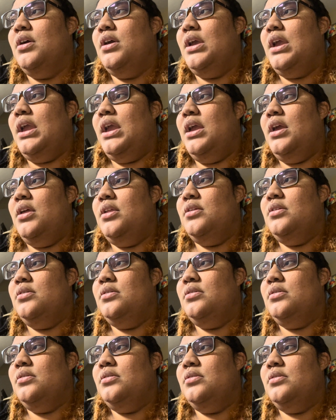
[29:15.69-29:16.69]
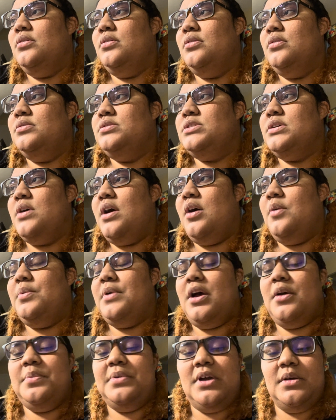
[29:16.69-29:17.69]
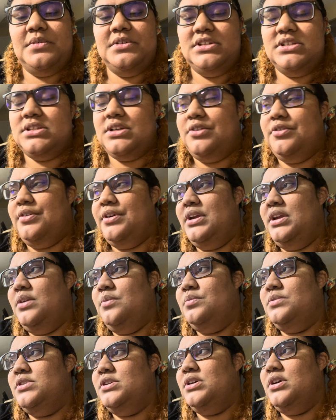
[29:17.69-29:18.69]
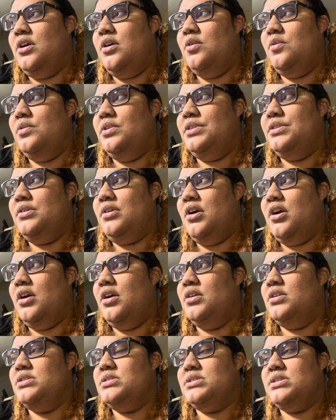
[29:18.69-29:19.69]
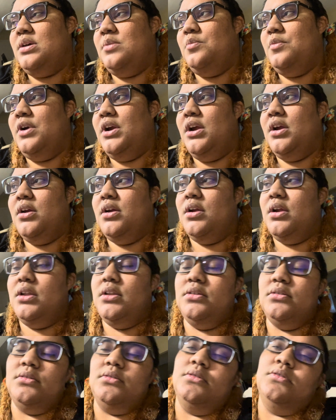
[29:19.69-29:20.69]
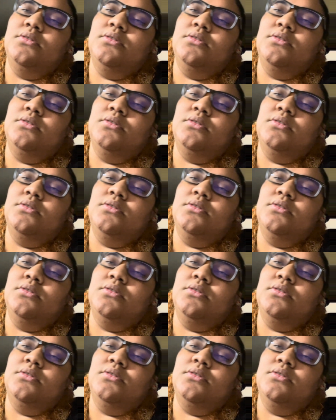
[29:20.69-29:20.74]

and so I'll probably just agree to go with her to somewhere, and